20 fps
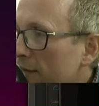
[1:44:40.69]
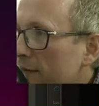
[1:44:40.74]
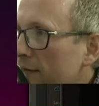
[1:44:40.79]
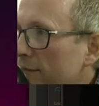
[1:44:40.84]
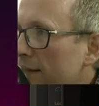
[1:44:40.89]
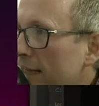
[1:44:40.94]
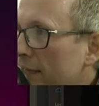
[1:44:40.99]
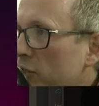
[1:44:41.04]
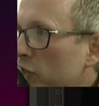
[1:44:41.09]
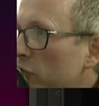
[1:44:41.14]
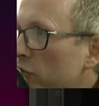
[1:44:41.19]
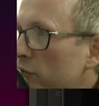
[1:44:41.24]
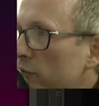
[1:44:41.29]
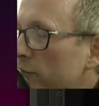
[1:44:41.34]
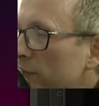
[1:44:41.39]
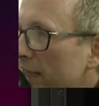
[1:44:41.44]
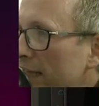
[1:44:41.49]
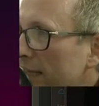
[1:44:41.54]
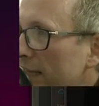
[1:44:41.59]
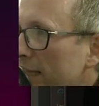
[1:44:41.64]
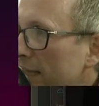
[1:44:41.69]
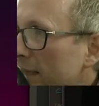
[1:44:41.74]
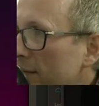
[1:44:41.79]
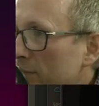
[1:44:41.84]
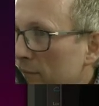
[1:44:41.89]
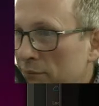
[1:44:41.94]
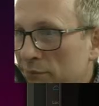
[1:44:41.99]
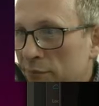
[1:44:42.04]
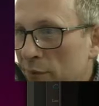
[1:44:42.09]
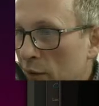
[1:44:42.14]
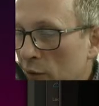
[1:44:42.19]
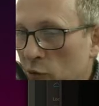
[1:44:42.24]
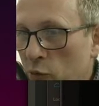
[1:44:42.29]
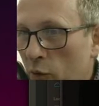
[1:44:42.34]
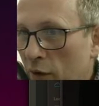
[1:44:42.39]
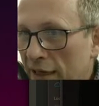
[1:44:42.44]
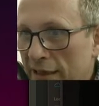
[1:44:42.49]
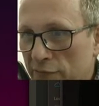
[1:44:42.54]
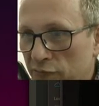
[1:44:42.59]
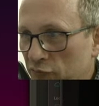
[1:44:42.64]
They could have
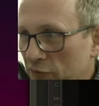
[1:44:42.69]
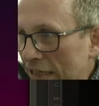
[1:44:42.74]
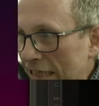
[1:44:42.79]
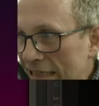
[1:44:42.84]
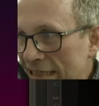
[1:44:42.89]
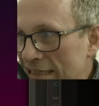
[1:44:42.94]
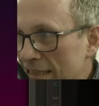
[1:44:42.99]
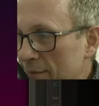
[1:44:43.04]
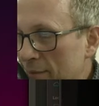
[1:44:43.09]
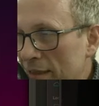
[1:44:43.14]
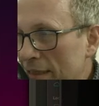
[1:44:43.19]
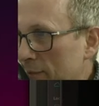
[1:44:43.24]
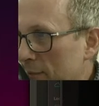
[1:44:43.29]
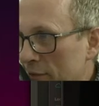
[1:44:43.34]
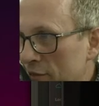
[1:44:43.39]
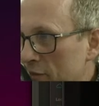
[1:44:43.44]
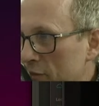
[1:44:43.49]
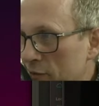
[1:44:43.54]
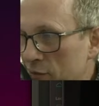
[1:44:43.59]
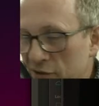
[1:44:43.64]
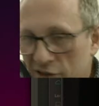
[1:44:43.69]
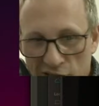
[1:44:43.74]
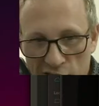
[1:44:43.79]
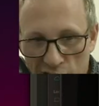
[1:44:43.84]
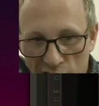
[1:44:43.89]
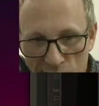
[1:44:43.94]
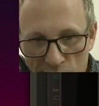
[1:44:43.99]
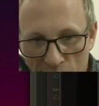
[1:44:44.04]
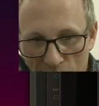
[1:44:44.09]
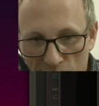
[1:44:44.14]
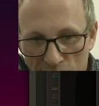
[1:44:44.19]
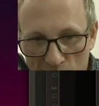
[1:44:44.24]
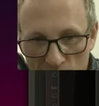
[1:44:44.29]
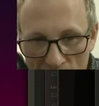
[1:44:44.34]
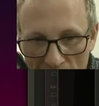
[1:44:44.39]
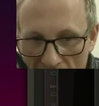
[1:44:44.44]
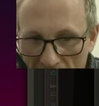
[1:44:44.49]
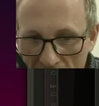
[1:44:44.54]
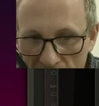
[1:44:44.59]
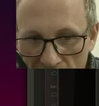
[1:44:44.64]
quite reasonably produced a copper
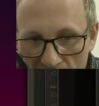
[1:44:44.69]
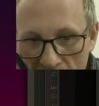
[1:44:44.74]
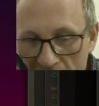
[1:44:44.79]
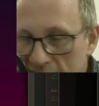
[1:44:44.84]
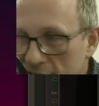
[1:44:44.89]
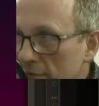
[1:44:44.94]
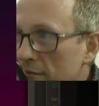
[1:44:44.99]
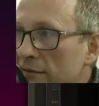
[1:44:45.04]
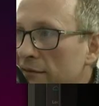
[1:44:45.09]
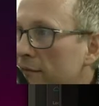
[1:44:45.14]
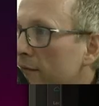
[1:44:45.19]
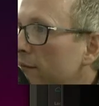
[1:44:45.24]
boiling vessel,